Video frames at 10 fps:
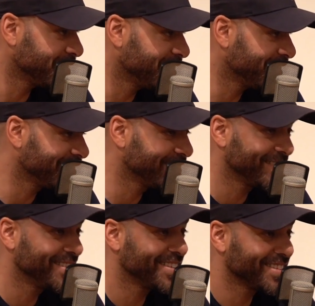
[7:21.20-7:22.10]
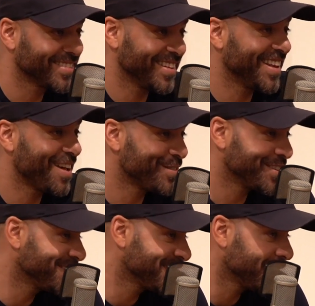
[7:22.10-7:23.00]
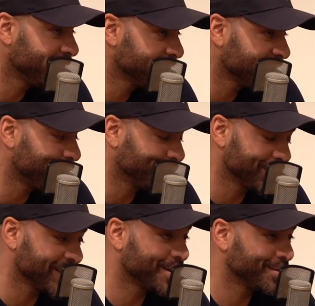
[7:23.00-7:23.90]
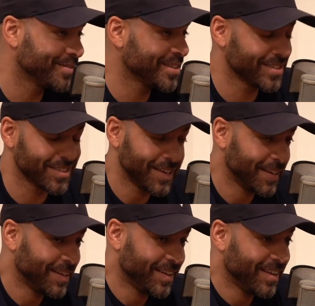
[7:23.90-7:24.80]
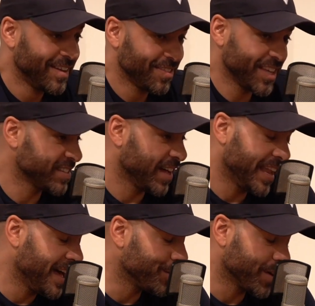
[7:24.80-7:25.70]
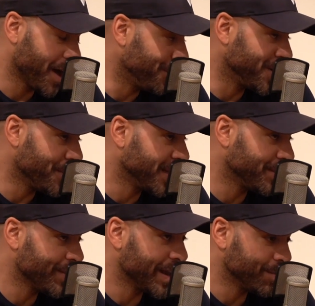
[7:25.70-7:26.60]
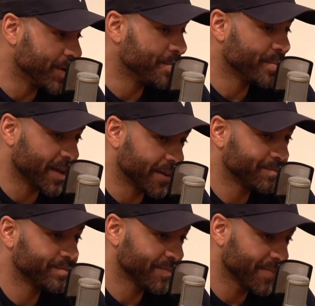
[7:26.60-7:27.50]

and you're 11, 10 years old. So just things like that helped in my development. But